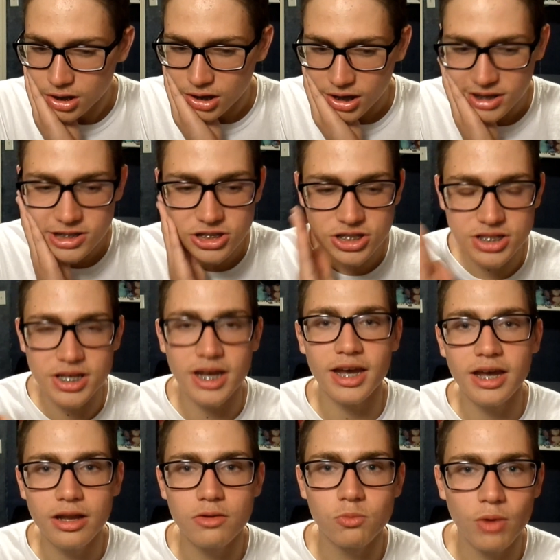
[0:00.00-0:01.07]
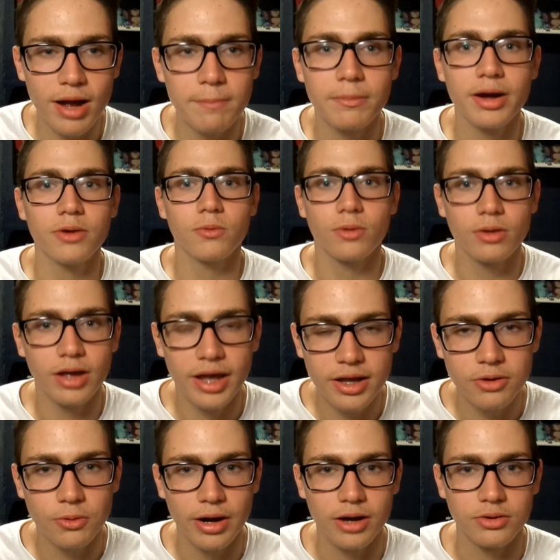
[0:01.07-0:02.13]
I just can't wrap my
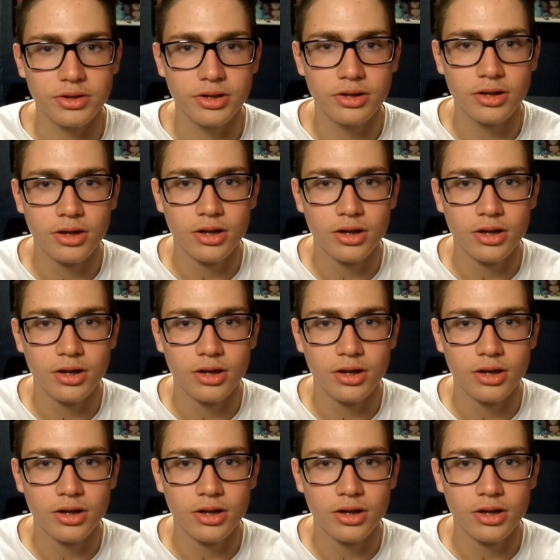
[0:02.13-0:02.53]
head around it.